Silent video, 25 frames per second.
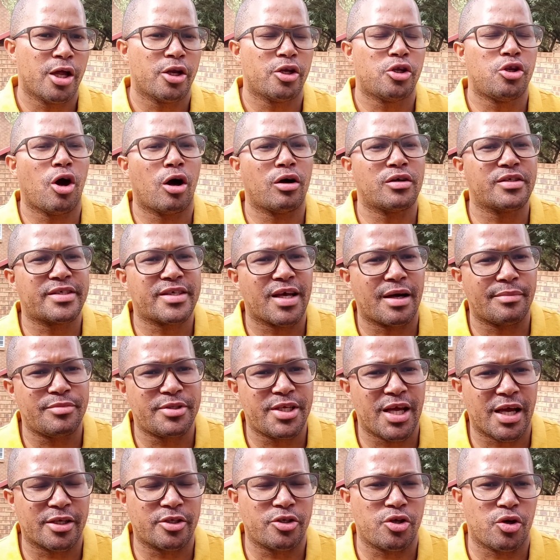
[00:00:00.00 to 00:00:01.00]
Don't
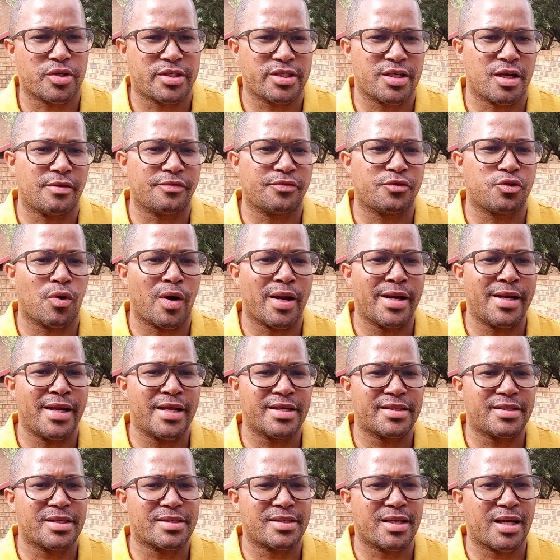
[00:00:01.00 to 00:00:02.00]
subject yourself to
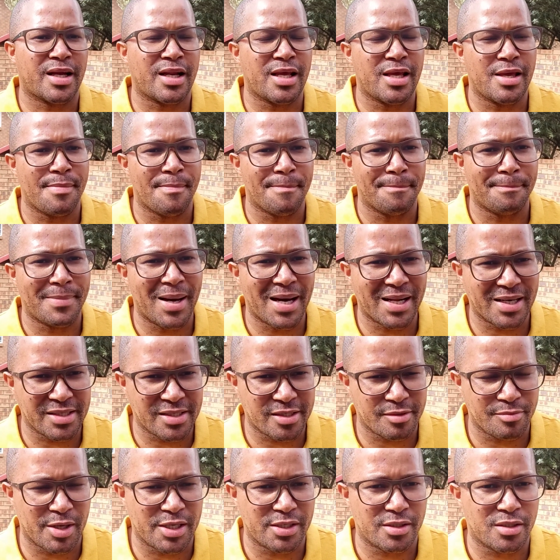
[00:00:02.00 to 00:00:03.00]
unnecessary
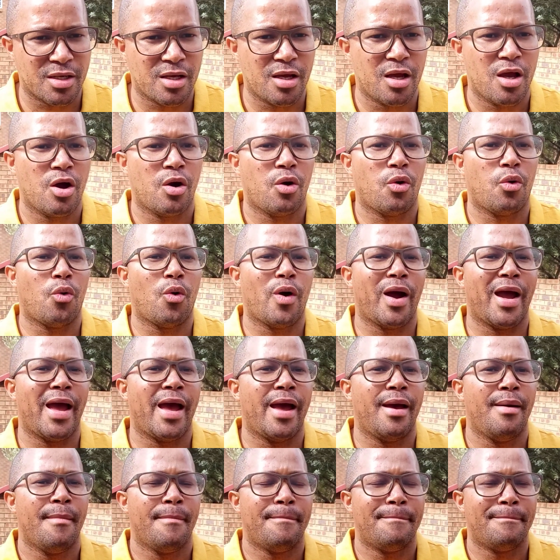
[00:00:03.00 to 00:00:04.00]
embarrassment
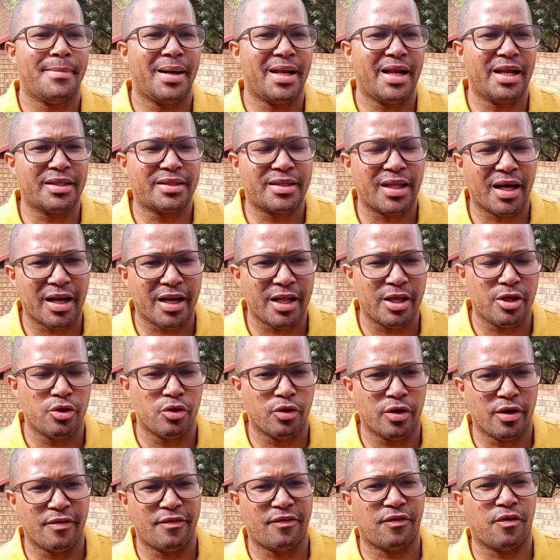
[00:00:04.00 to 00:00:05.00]
where military
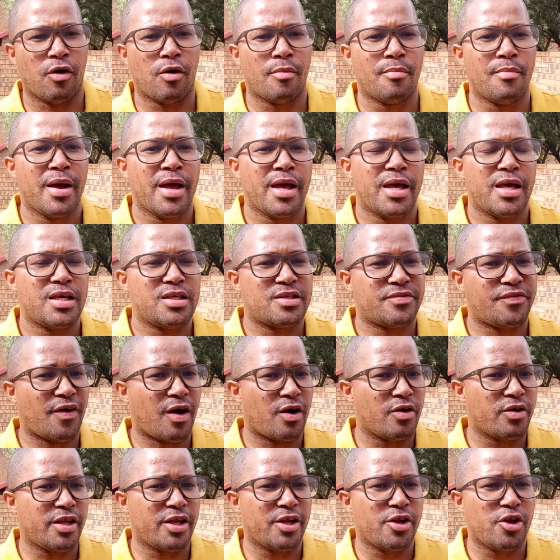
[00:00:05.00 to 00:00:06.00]
uniform is
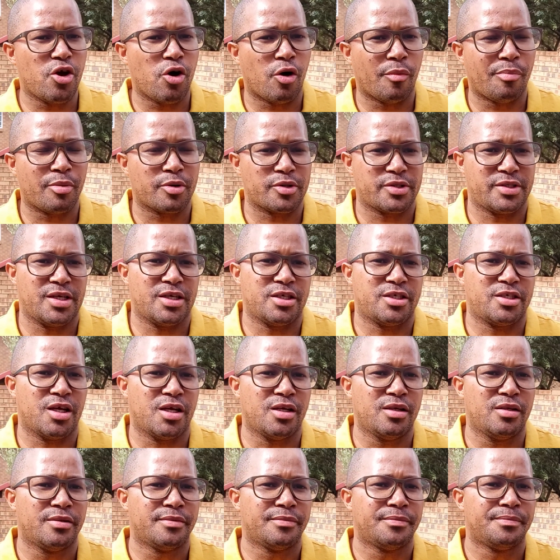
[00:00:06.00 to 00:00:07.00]
found in your possession